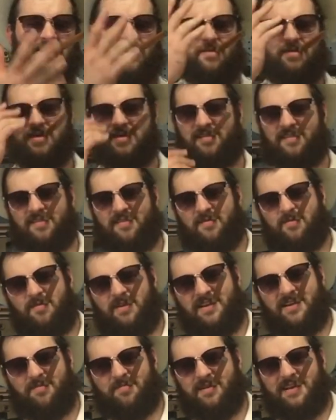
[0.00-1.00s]
do this because you're
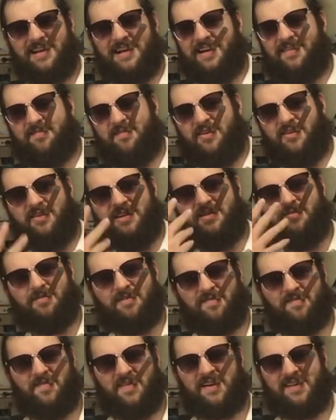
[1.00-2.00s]
watching me and I have no idea what
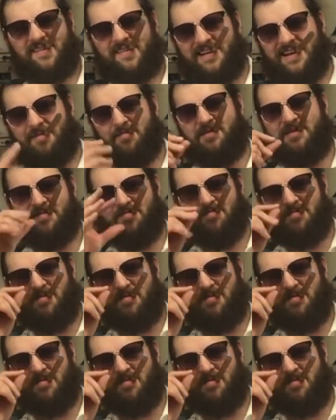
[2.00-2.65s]
the fuck to say. I'm just...